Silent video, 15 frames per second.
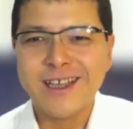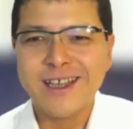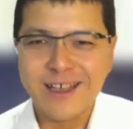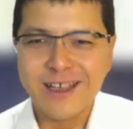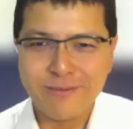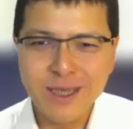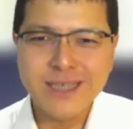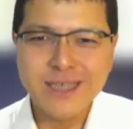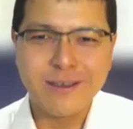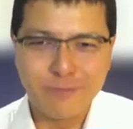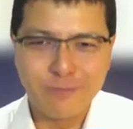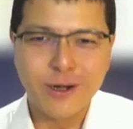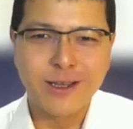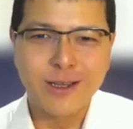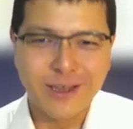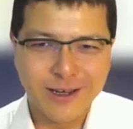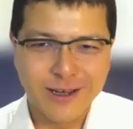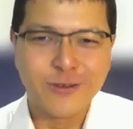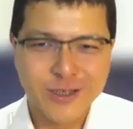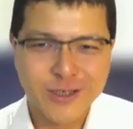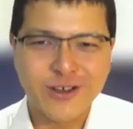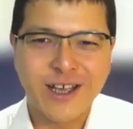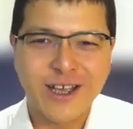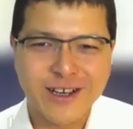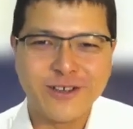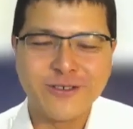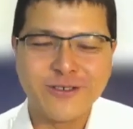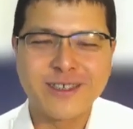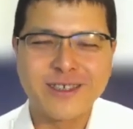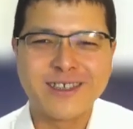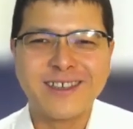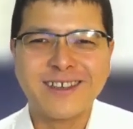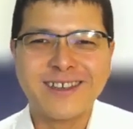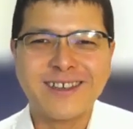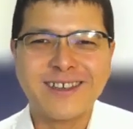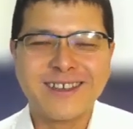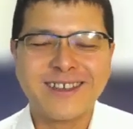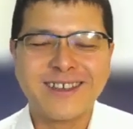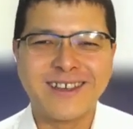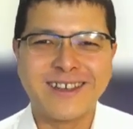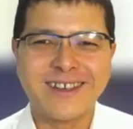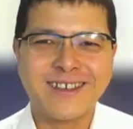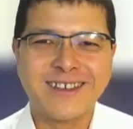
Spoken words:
amidst their political struggles. Yeah.